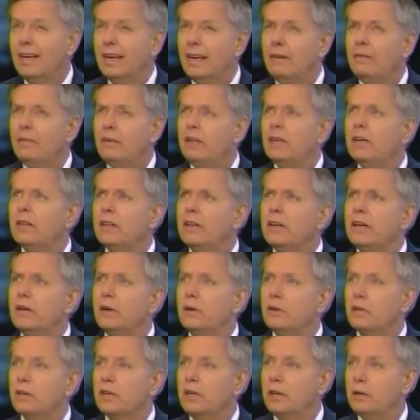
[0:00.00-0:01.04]
Every other
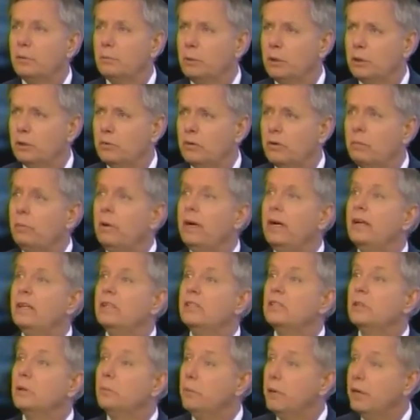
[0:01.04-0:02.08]
health care bill we
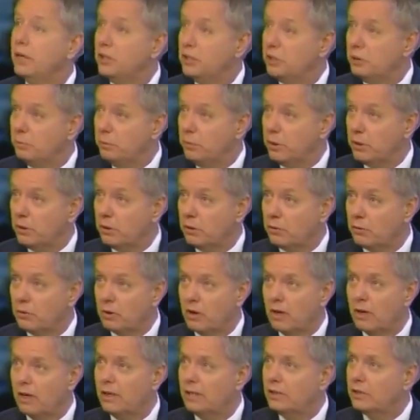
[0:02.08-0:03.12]
passed, the Patient Bill of
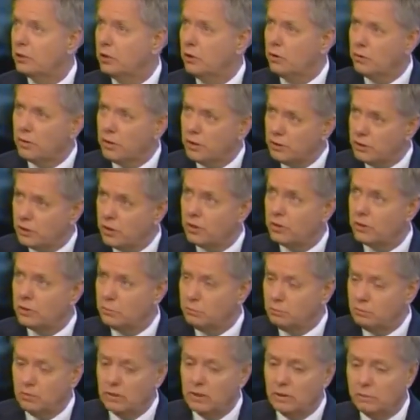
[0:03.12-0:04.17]
Rights, all these other